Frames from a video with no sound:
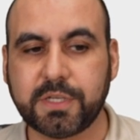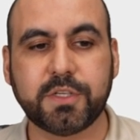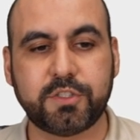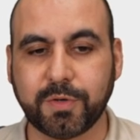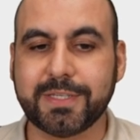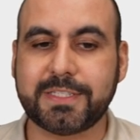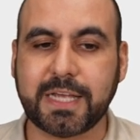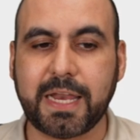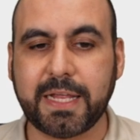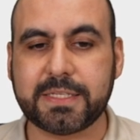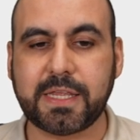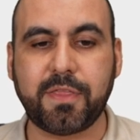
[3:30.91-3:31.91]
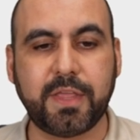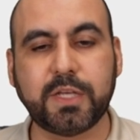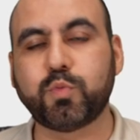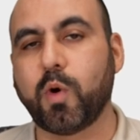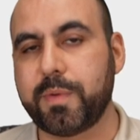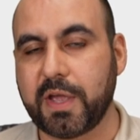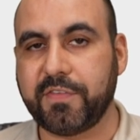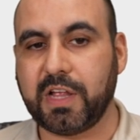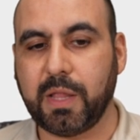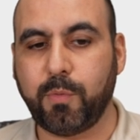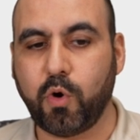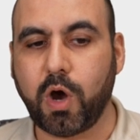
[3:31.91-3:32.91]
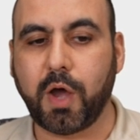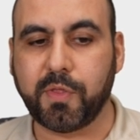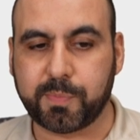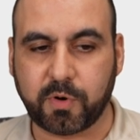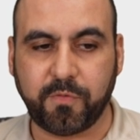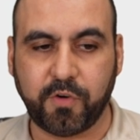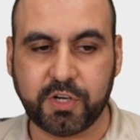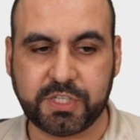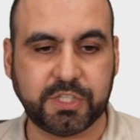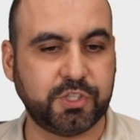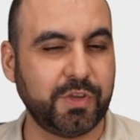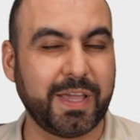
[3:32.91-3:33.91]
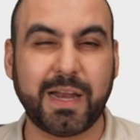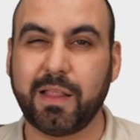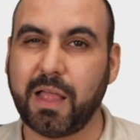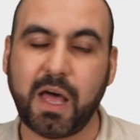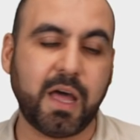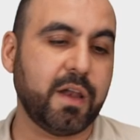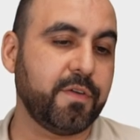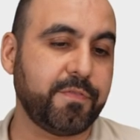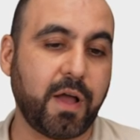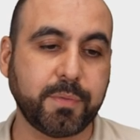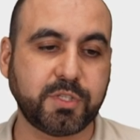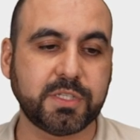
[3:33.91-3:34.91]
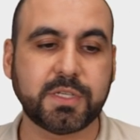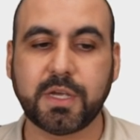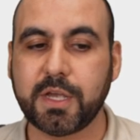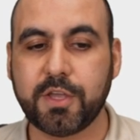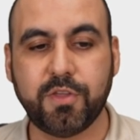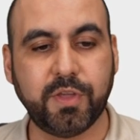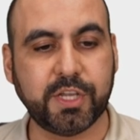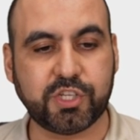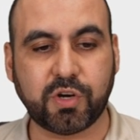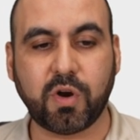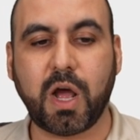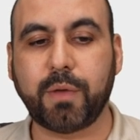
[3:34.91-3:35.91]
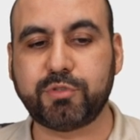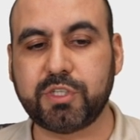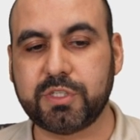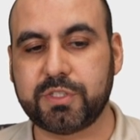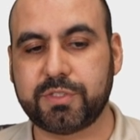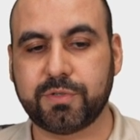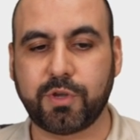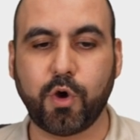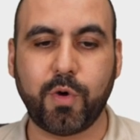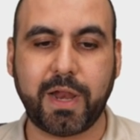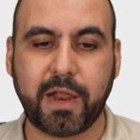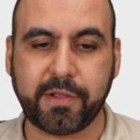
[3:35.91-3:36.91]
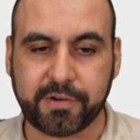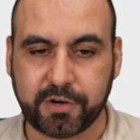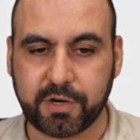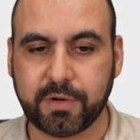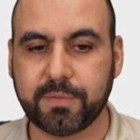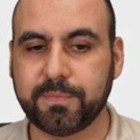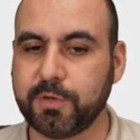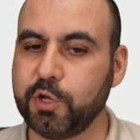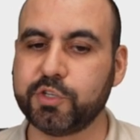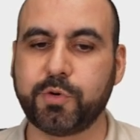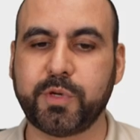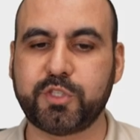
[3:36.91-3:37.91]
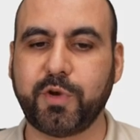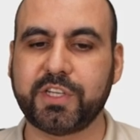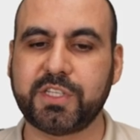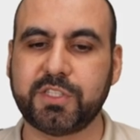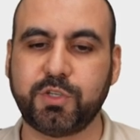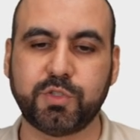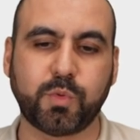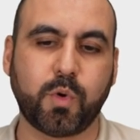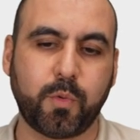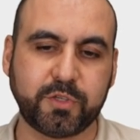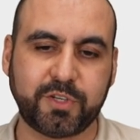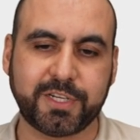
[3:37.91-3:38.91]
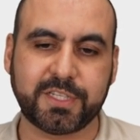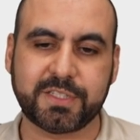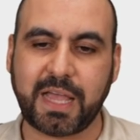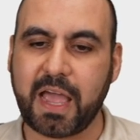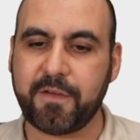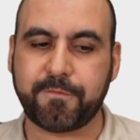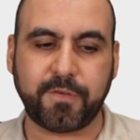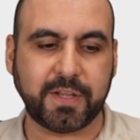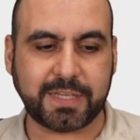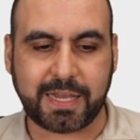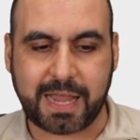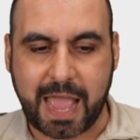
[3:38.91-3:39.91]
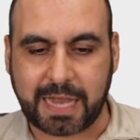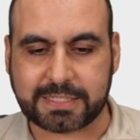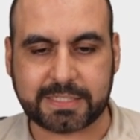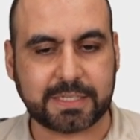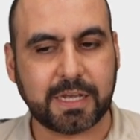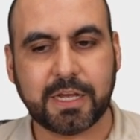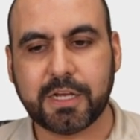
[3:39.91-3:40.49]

So in settings, these will be available on the pro version. So you get a lot of options, the general options, code editor, user restrictions, user role restrictions, and front end access.